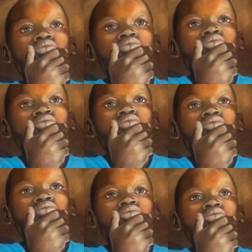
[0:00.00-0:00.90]
And
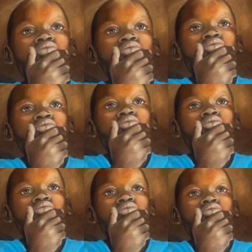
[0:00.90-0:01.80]
on account of
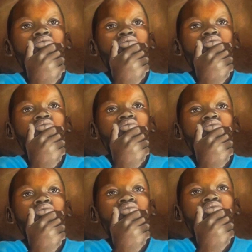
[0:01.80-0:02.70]
the hire
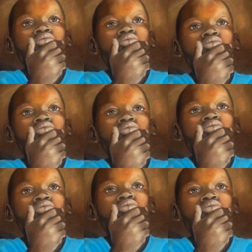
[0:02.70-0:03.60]
I was called
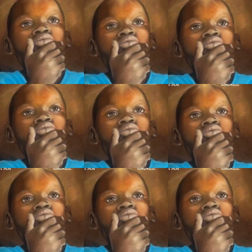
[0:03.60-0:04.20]
Issachar.